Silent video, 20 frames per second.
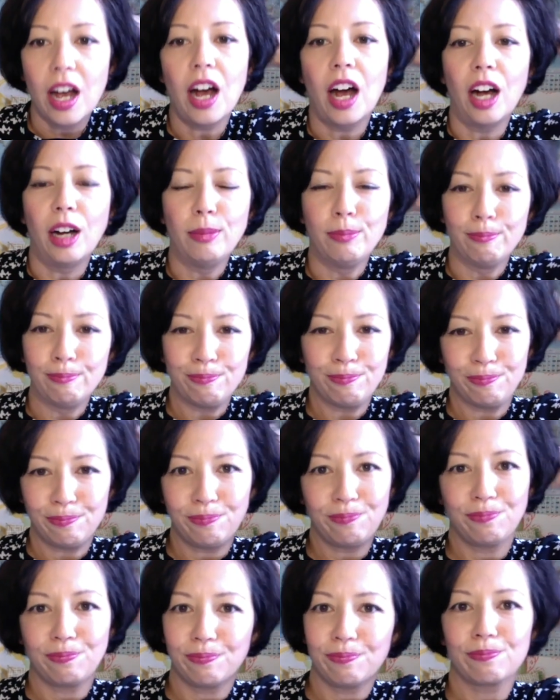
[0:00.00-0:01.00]
of
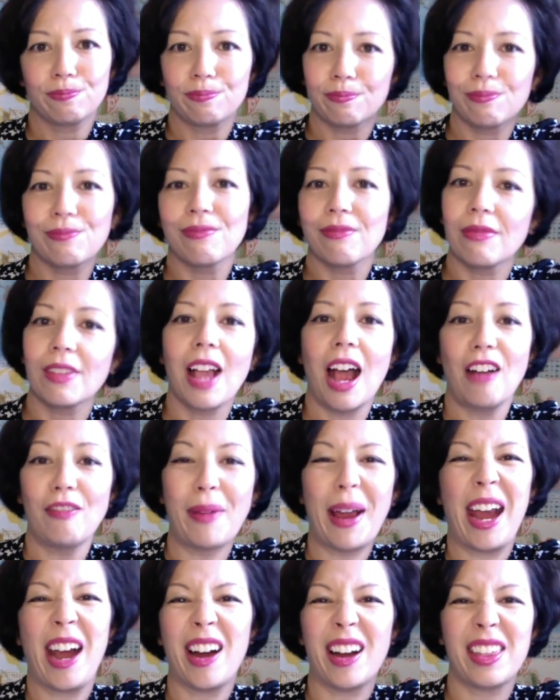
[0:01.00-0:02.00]

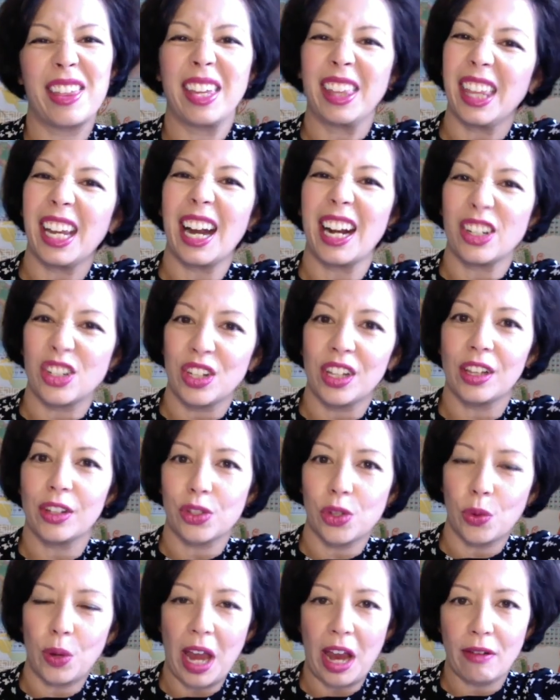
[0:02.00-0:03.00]
my hair. I think that actually
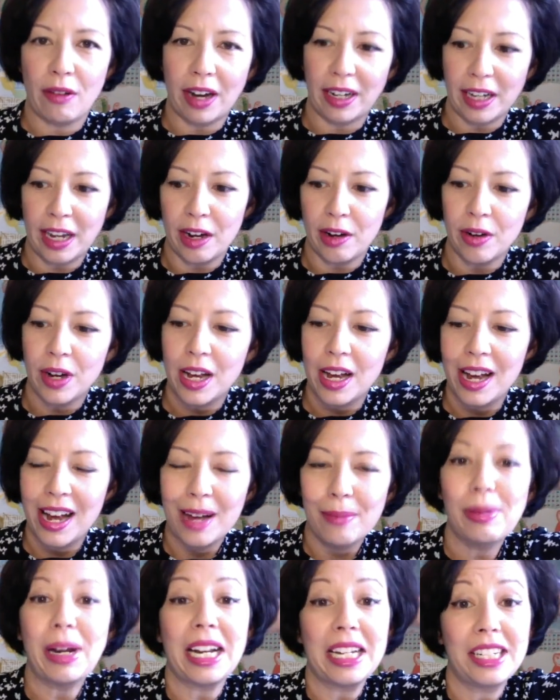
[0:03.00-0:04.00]
looks okay right now,
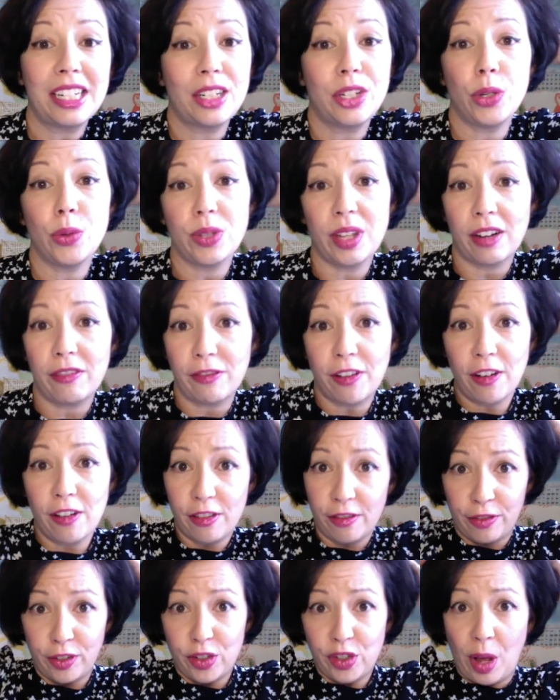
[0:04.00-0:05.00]
but I did use it for
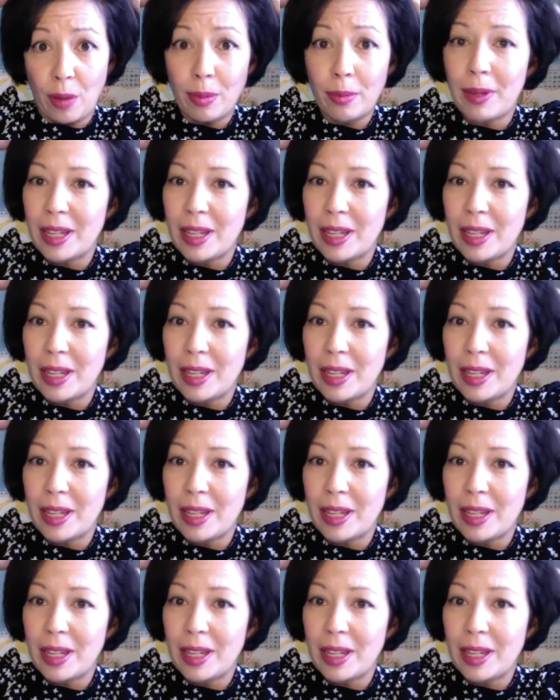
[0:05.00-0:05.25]
the first couple